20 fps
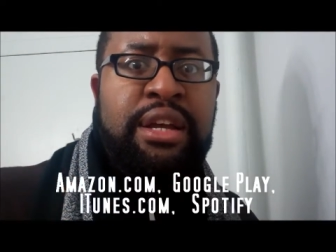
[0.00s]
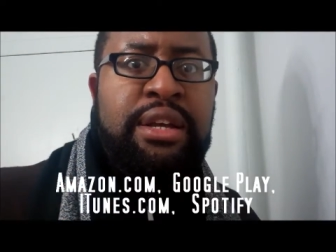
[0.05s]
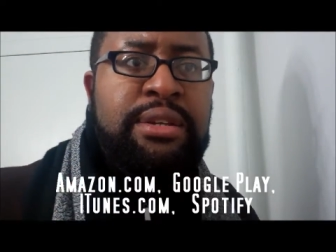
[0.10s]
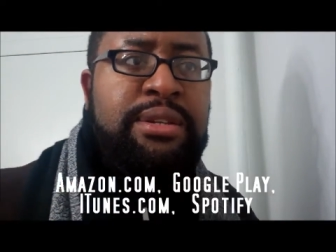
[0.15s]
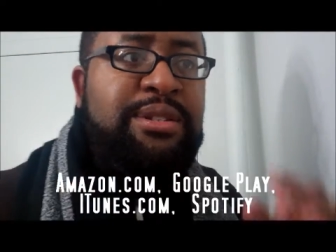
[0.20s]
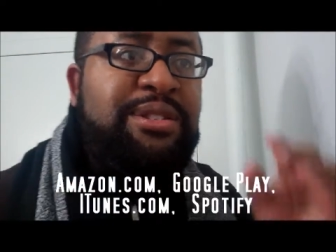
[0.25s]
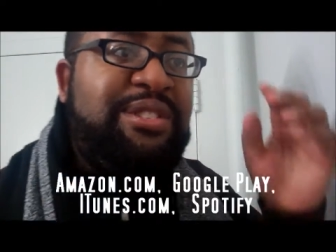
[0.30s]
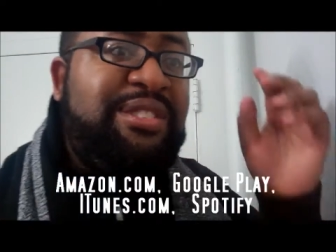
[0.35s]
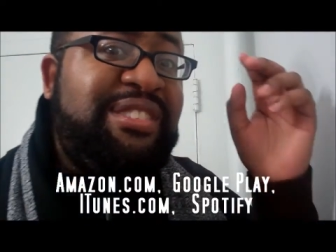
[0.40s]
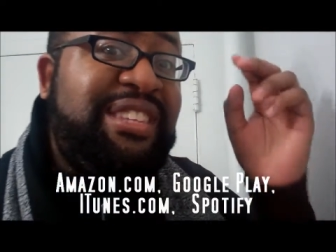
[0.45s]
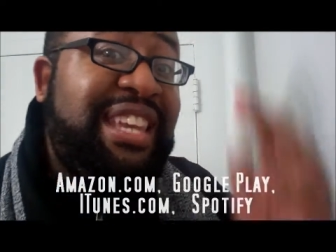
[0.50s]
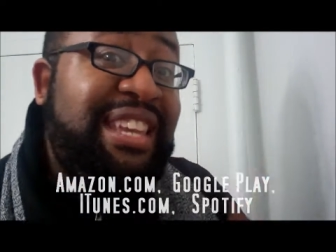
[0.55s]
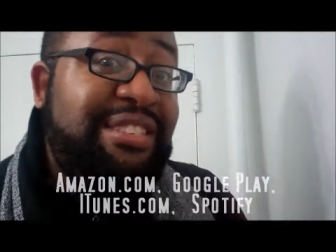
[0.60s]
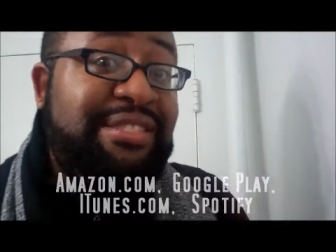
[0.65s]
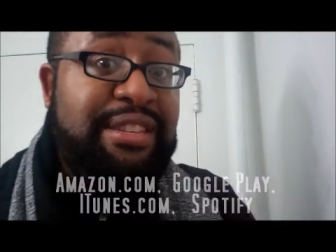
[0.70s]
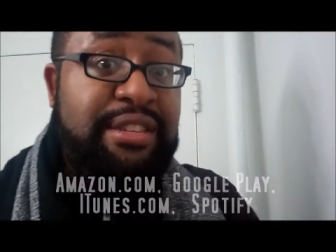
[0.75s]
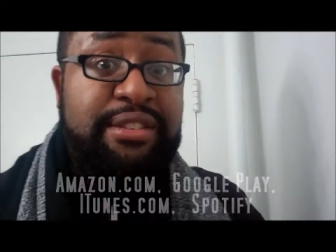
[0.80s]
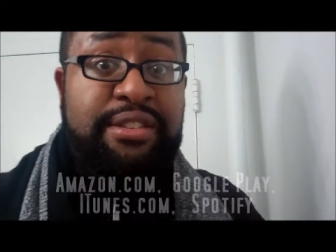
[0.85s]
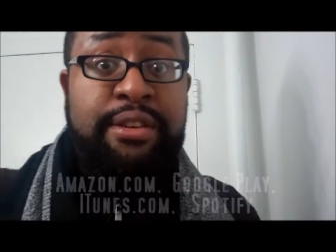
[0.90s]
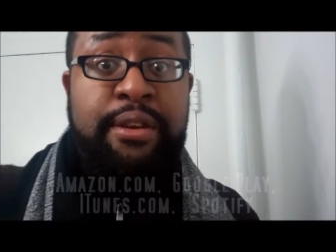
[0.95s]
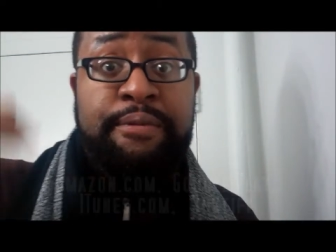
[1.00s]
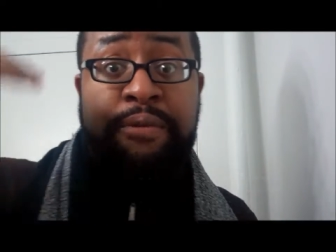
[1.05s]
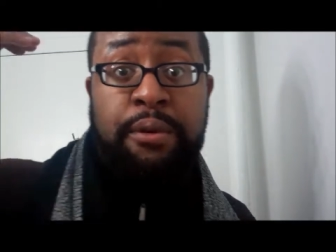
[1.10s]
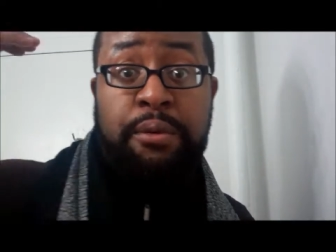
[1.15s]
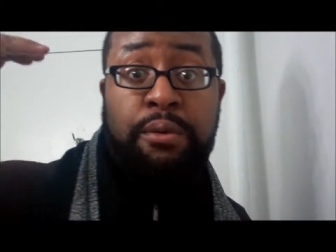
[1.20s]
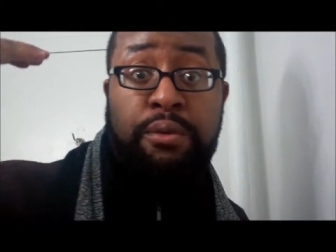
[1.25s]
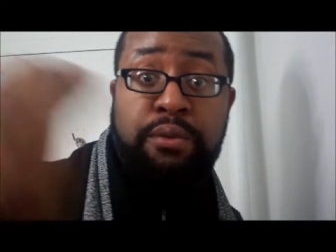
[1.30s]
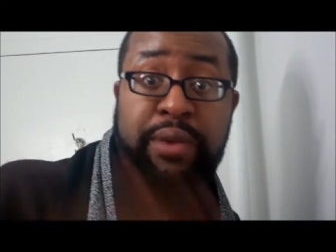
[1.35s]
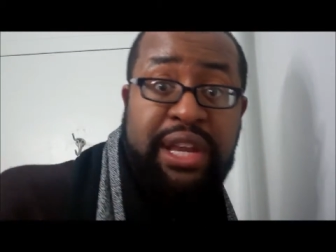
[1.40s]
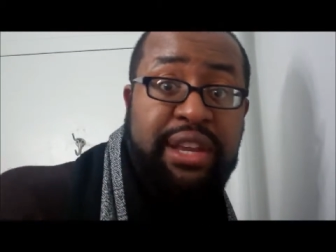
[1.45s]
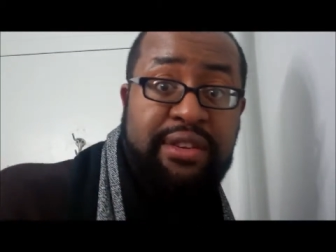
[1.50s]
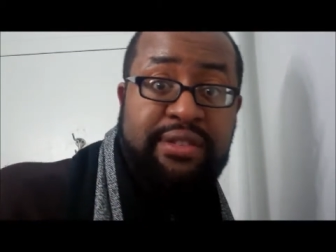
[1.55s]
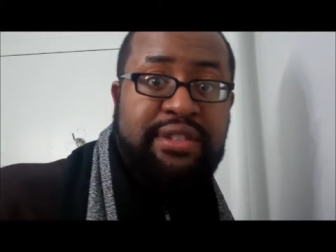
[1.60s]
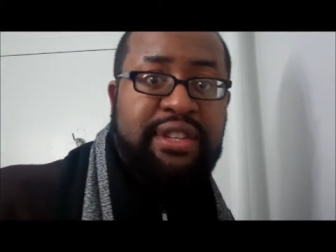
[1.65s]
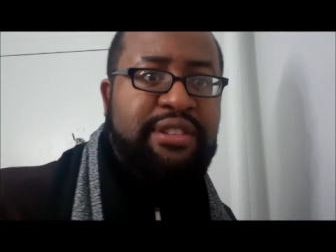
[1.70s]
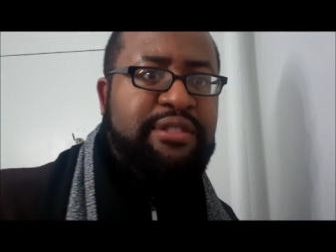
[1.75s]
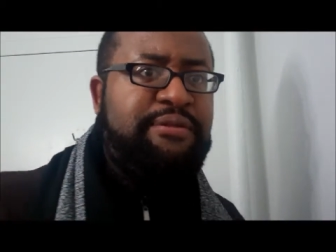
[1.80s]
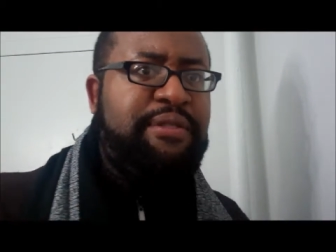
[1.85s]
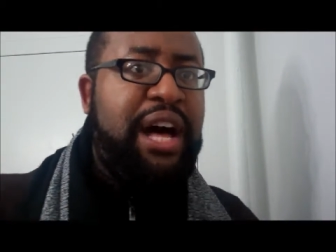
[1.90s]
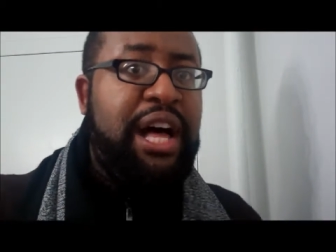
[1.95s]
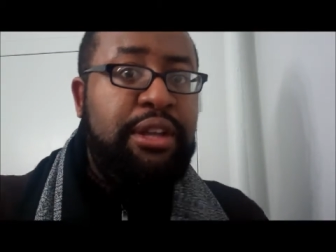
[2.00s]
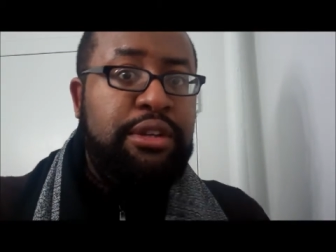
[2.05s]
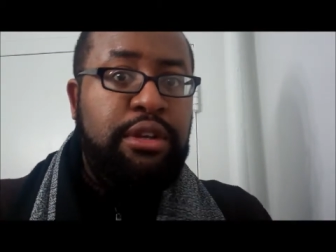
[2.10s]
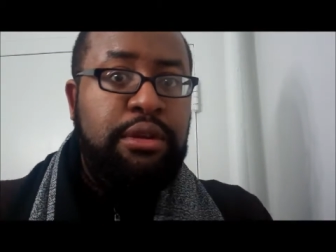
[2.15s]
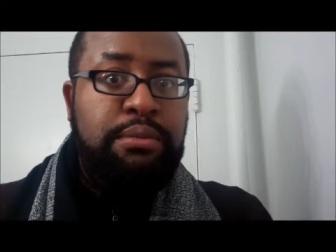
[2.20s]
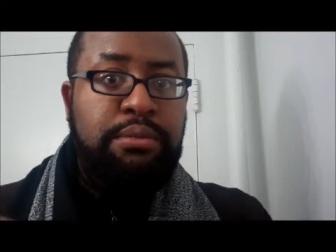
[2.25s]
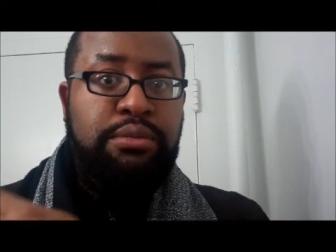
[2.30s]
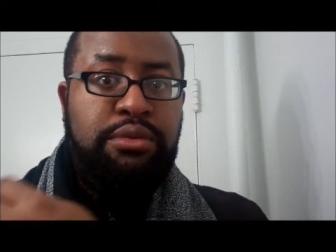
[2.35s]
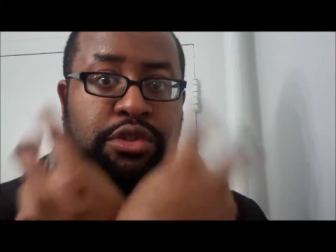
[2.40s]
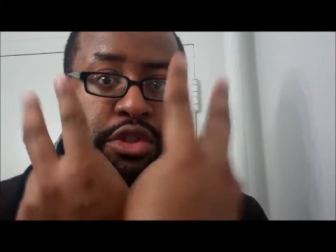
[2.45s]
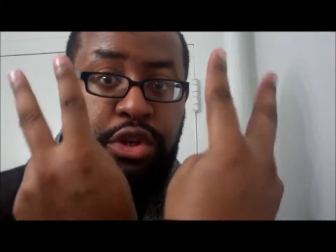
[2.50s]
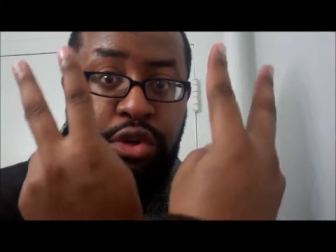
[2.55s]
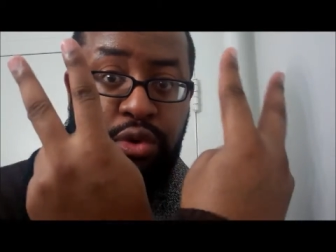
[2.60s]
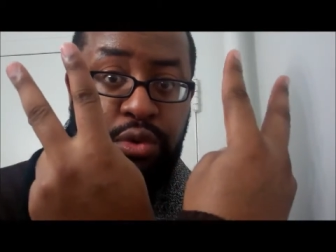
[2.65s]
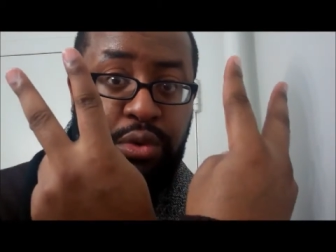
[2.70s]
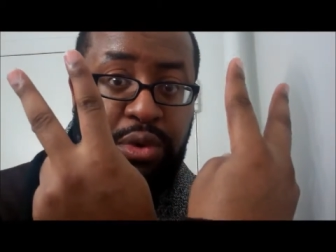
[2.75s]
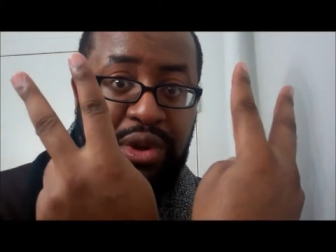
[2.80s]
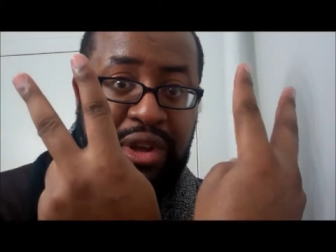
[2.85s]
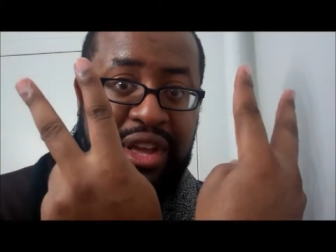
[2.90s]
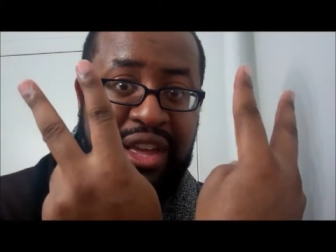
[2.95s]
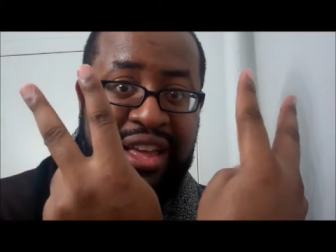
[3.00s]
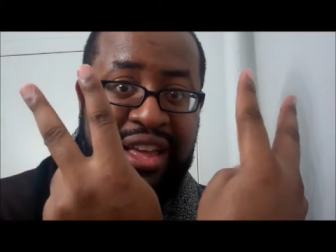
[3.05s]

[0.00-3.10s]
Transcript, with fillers: Seasons for Reasons, Volume 2.